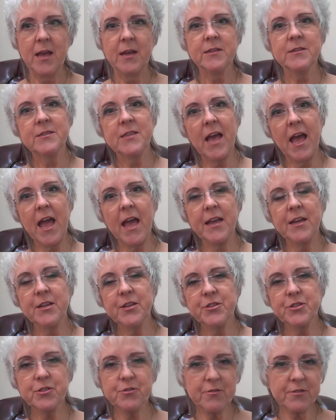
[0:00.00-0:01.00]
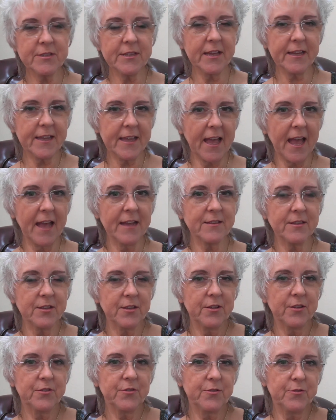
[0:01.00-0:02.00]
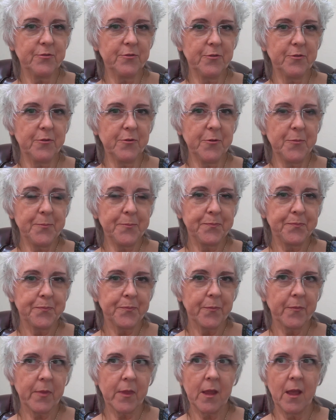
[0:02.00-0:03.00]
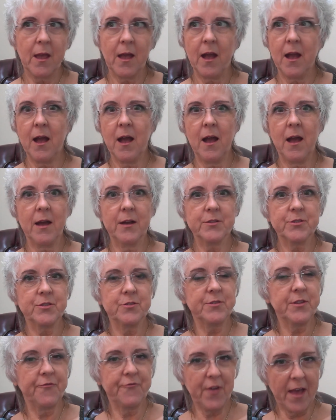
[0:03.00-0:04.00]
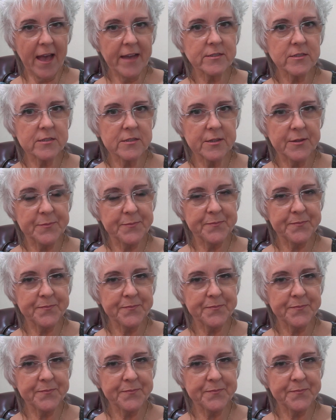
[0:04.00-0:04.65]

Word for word: They took the cat to uh, to the vet.